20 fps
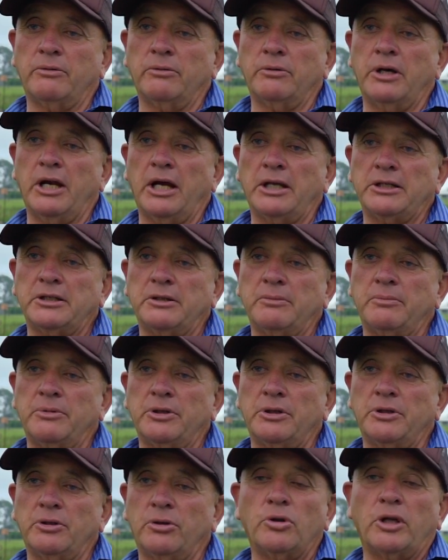good natured
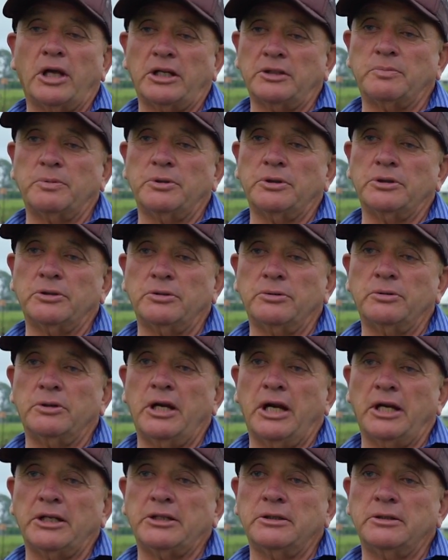bird. All those birds are good
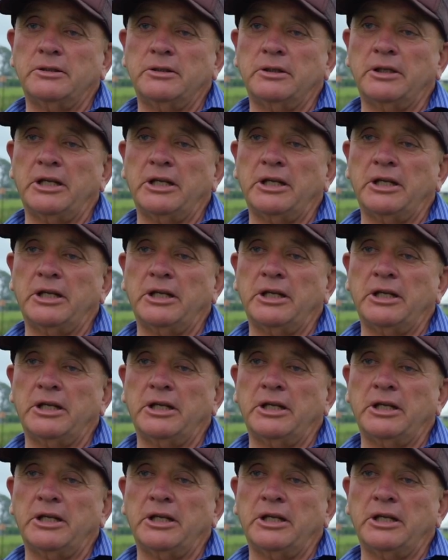natured.